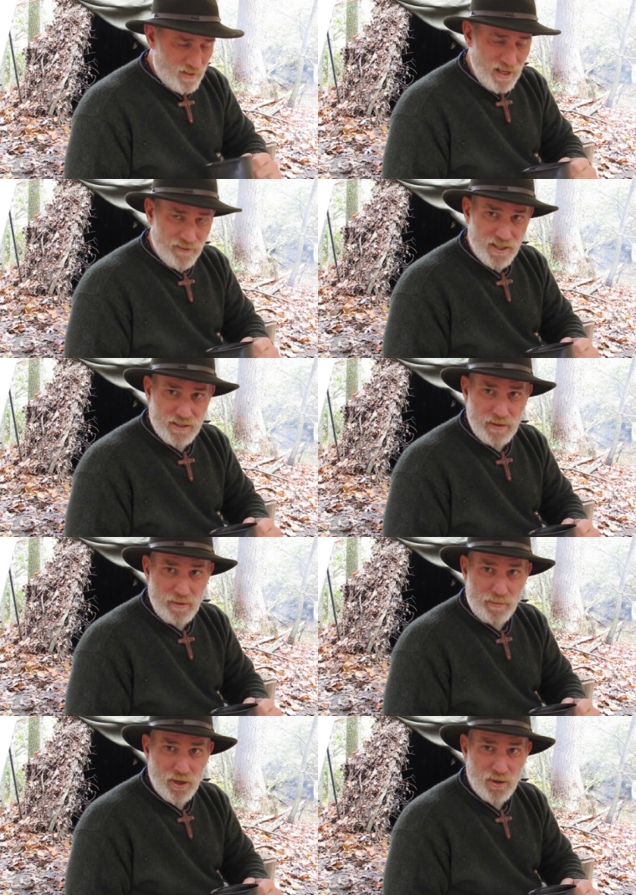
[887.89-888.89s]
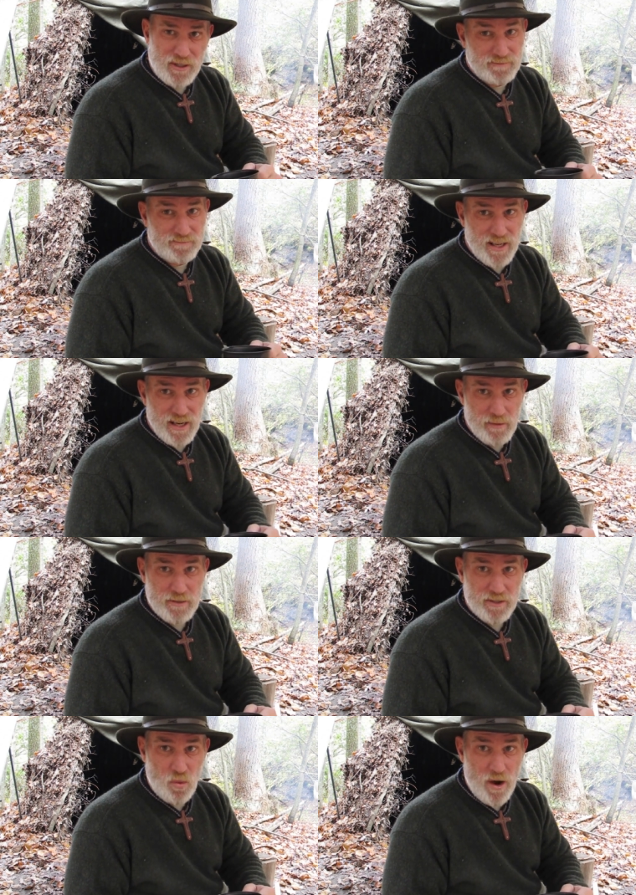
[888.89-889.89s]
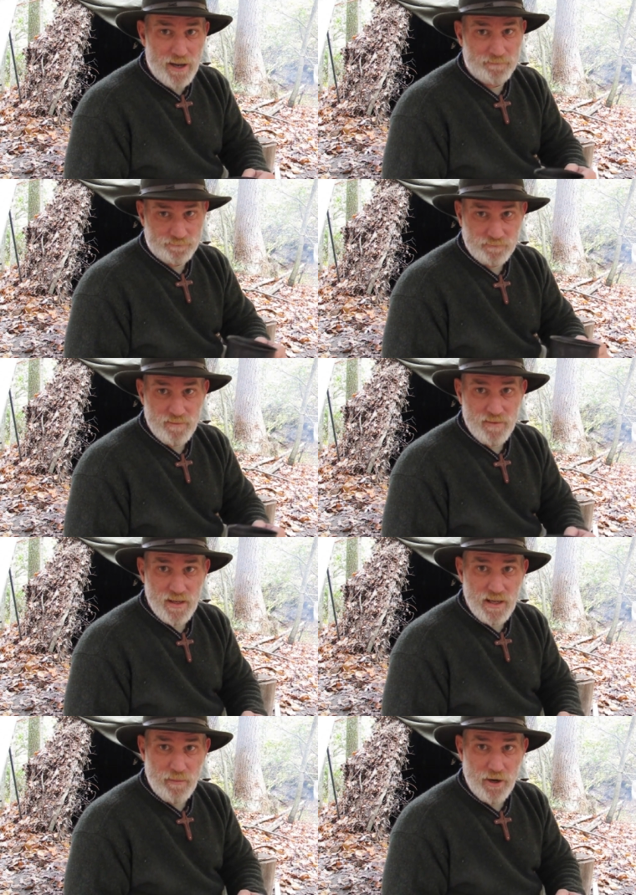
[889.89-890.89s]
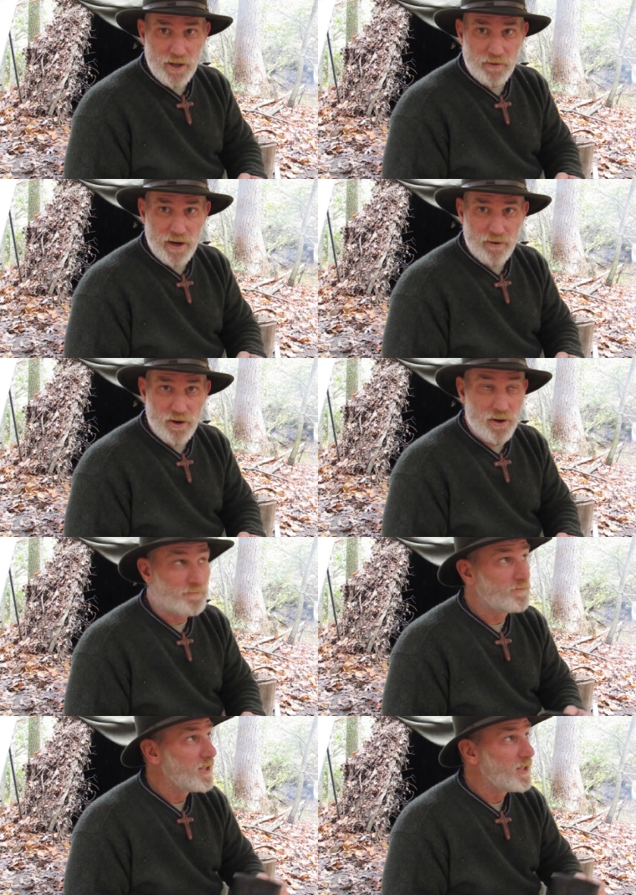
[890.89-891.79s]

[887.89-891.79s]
That doesn't make me puke. It makes me sweat. I'll be on the right road.